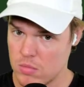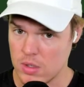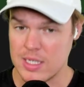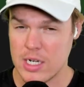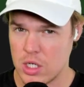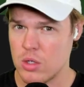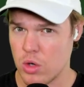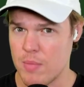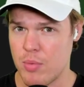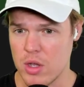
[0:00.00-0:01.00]
This actually is
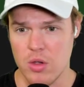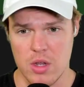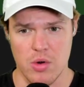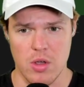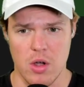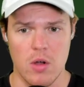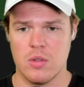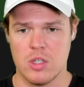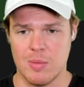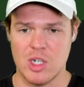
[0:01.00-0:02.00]
looking pretty good here, y'all.
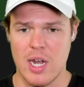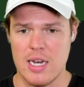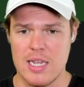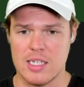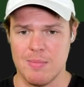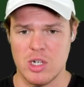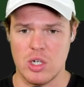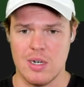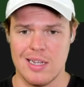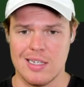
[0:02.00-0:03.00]
Submission ID is
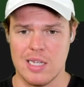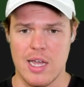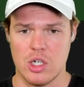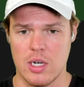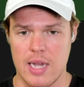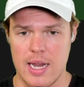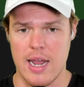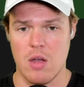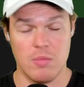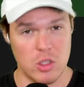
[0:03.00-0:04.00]
submission slash date
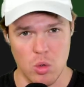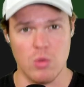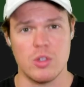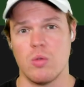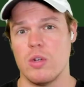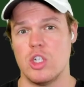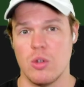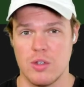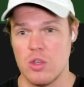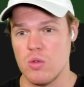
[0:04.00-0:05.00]
now. That's cool. So it chose
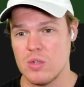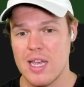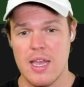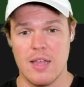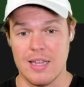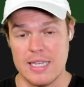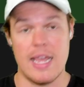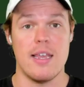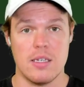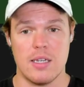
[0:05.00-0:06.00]
to use the
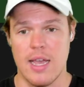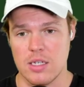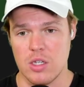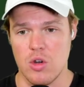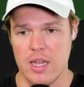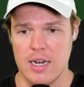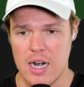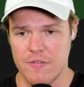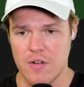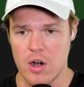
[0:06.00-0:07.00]
date as the unique
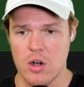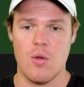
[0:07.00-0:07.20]
identifier.